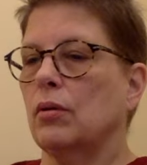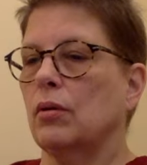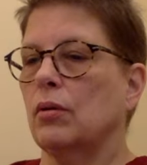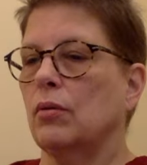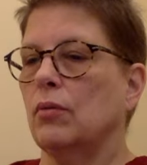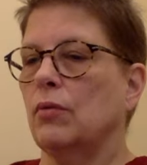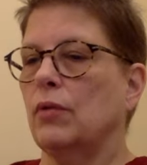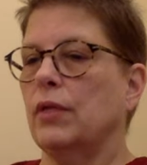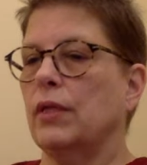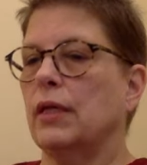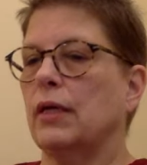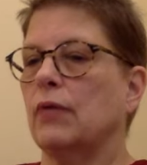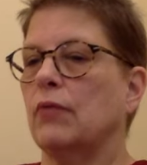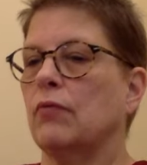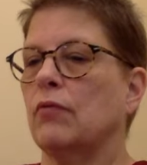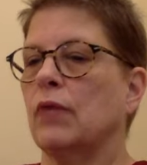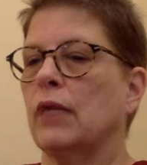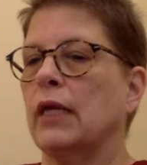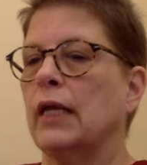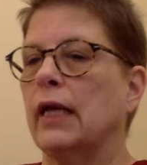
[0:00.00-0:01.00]
without
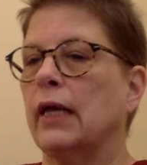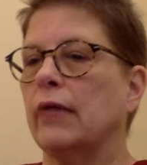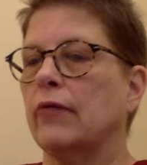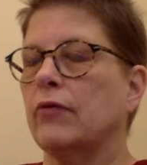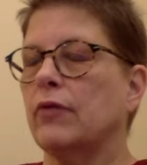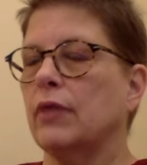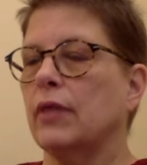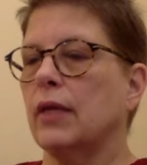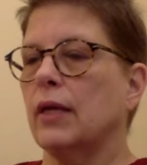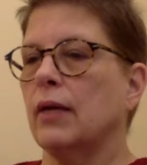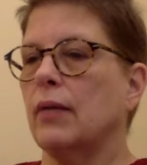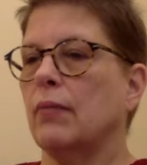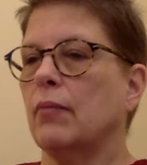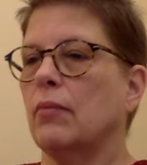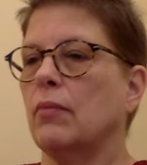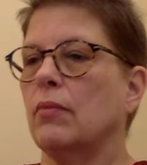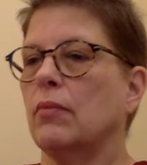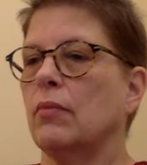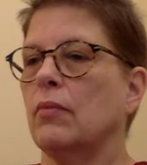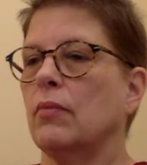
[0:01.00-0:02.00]
running after them,
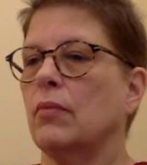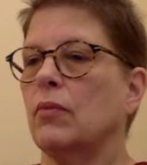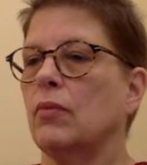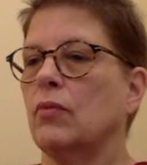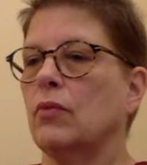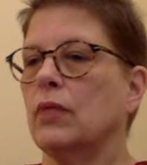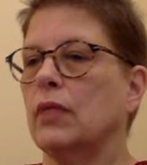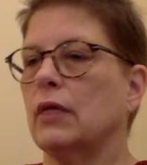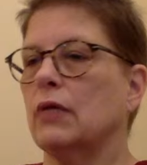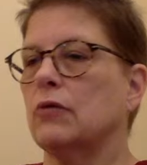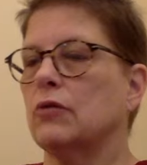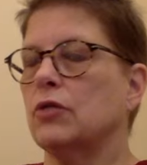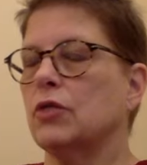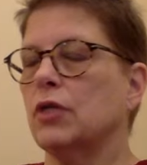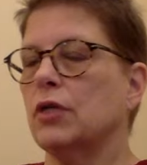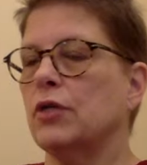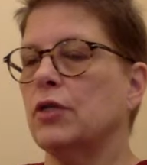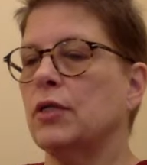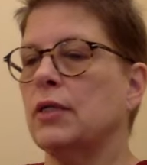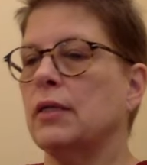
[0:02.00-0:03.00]
without
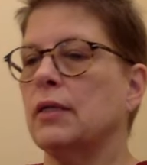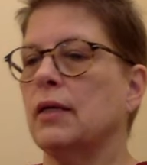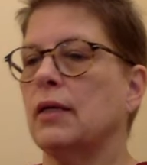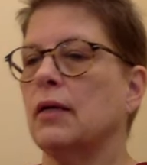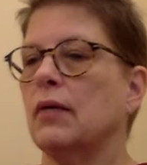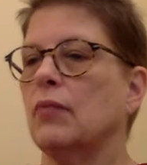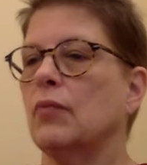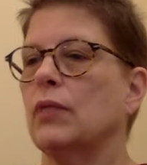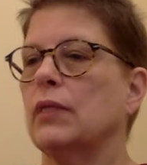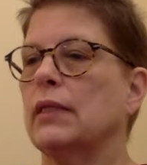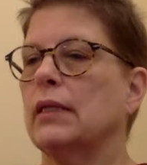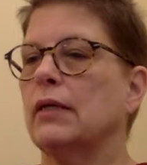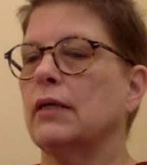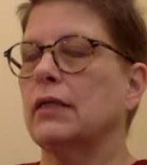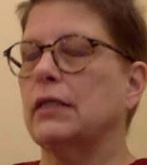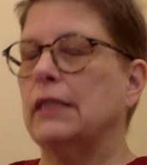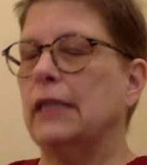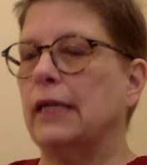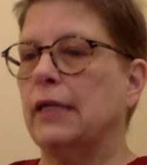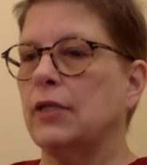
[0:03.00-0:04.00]
judging them, without
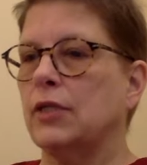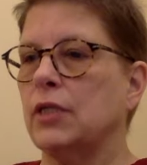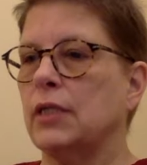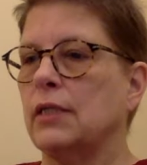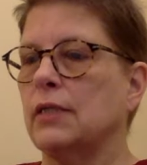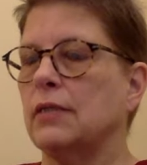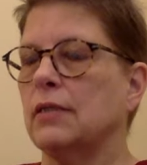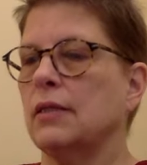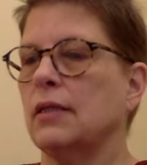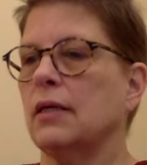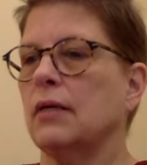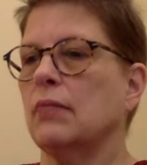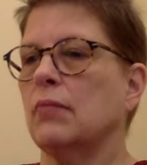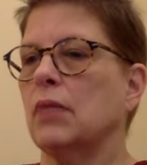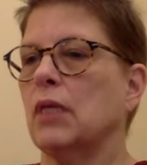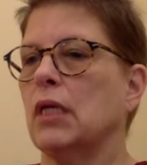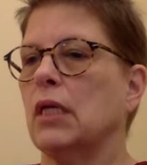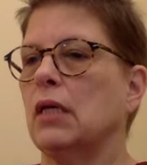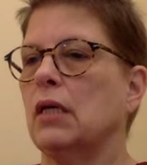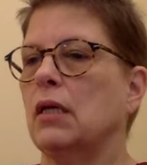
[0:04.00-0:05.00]
attaching to them.
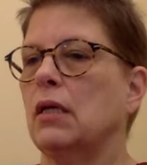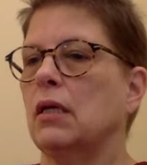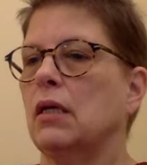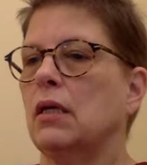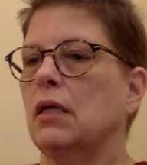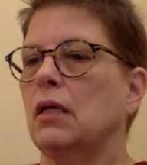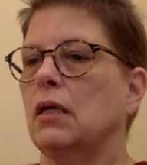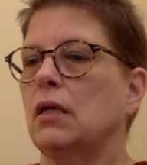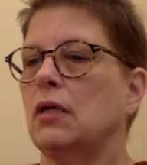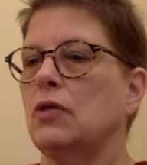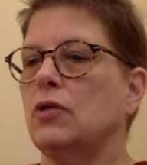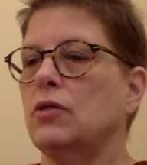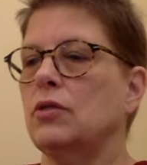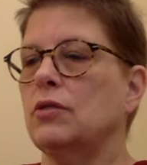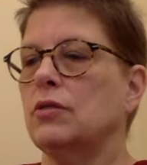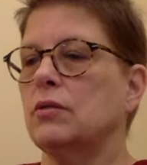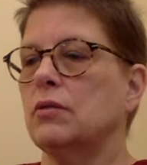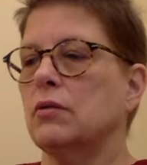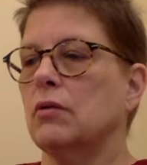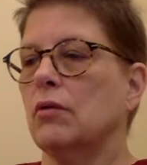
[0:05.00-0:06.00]

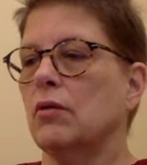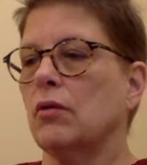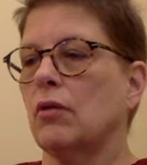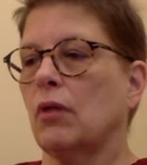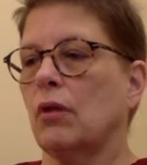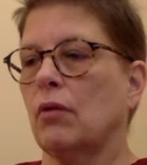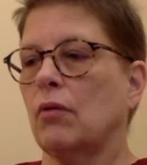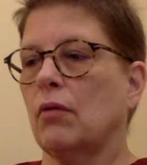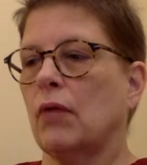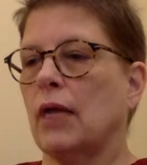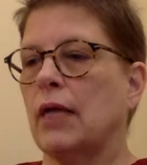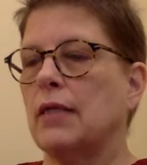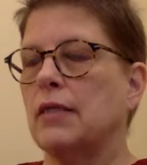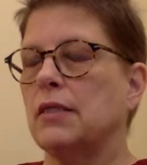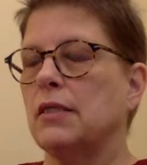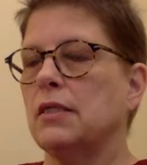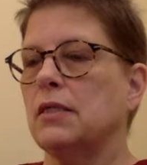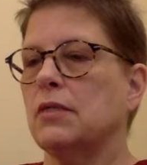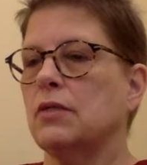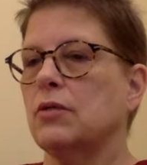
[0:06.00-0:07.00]
Just thought
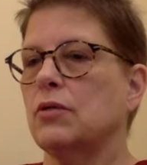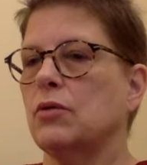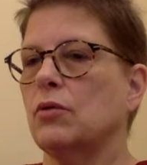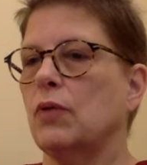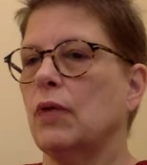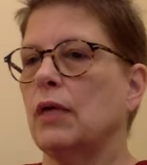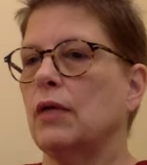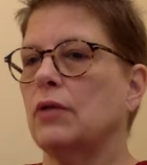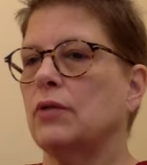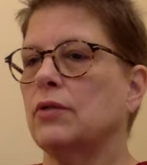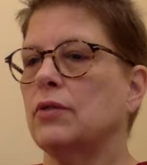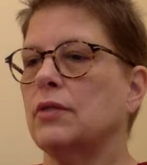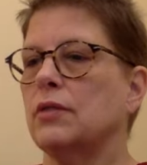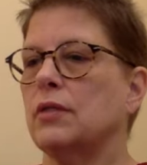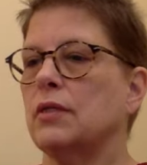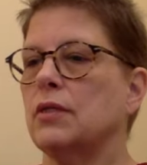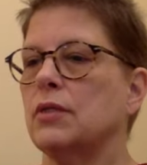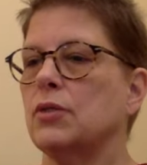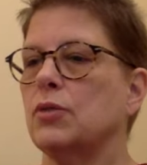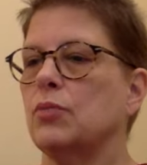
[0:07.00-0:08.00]
arises, dwells, and
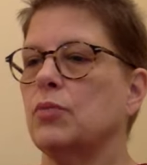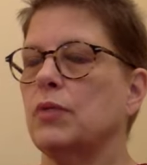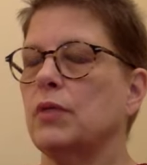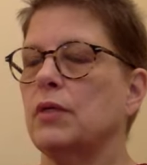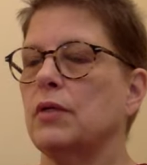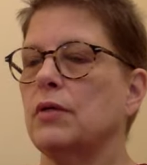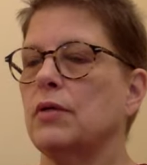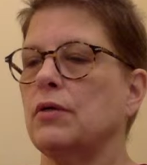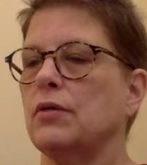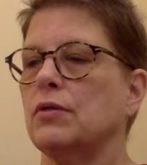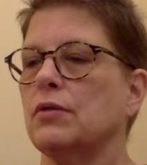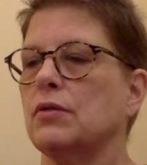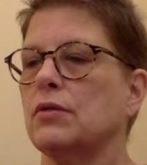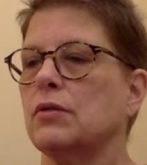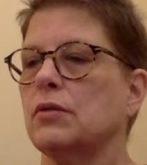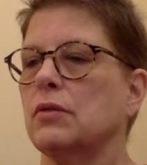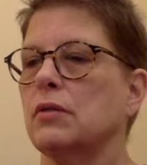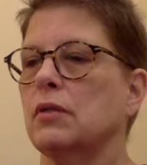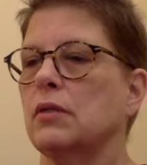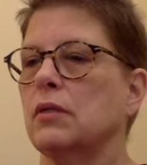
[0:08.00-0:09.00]
disappears.
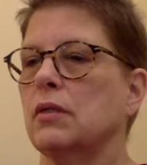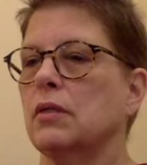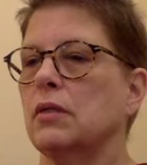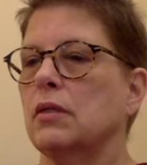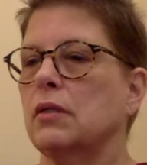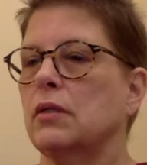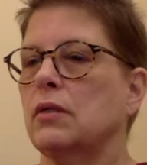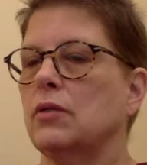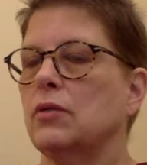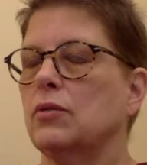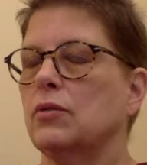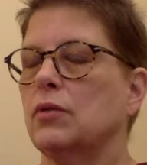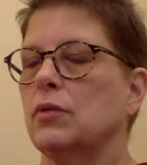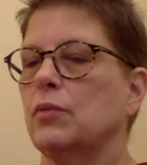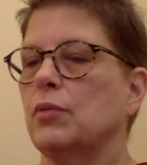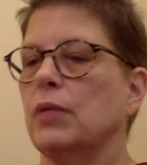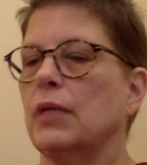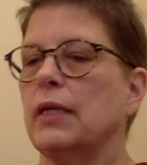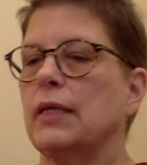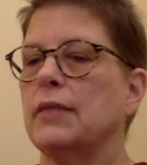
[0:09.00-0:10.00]
It's
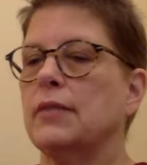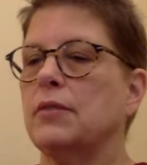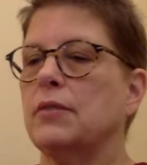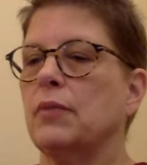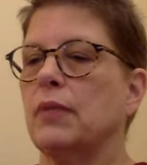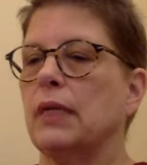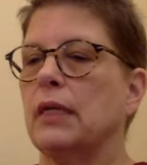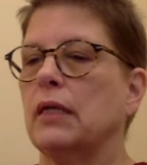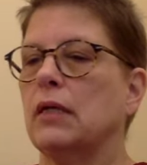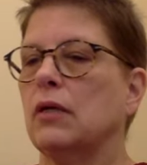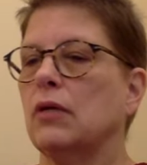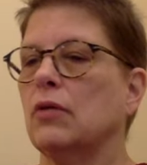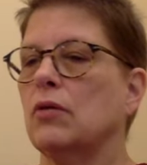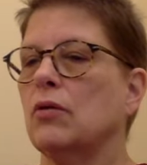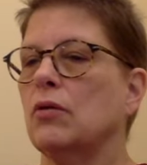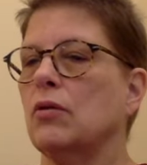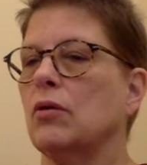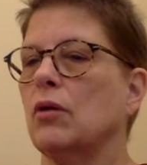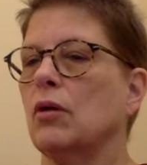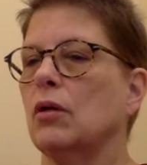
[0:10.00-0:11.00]
replaced by another
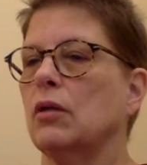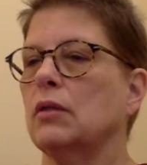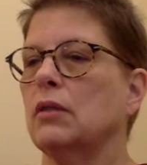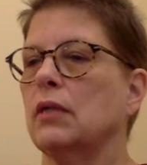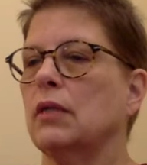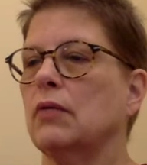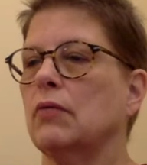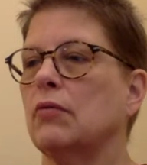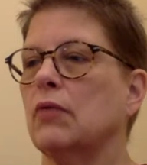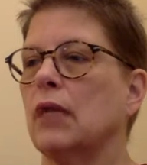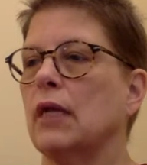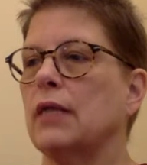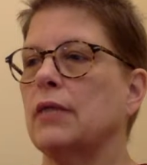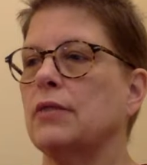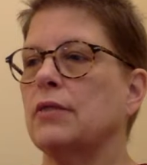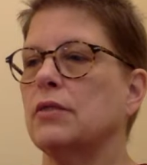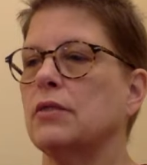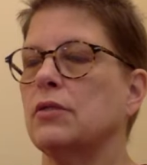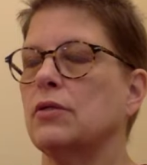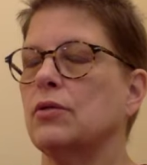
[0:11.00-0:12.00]
thought that
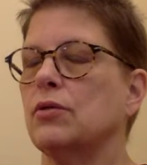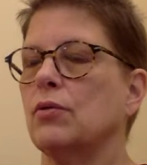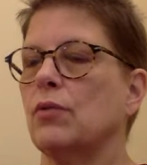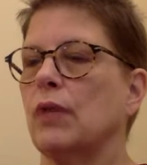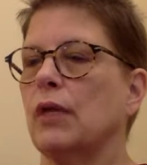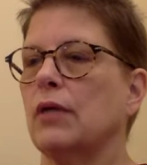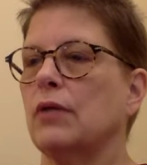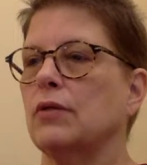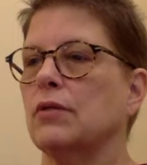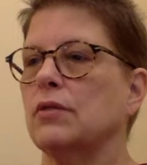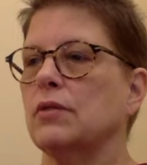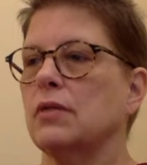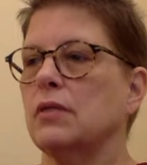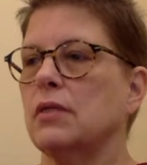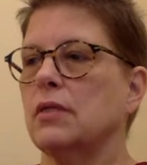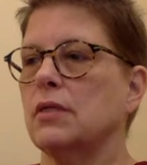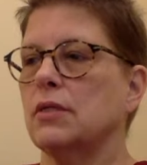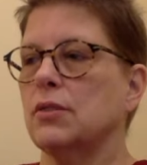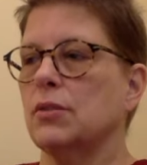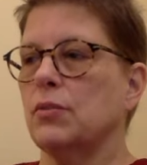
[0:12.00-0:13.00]
arises, dwells, and
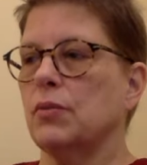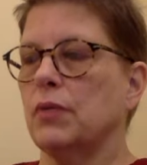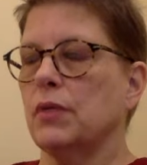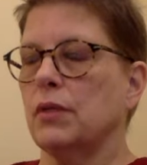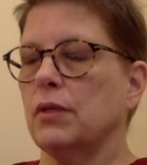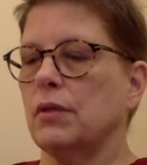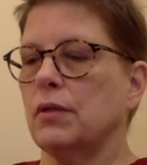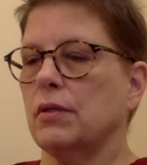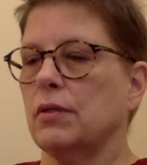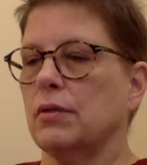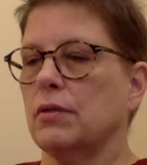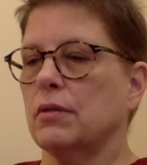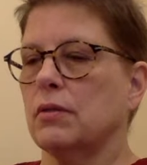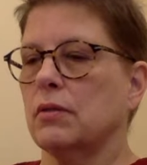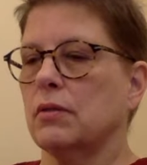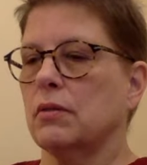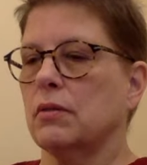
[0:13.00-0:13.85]
disappears.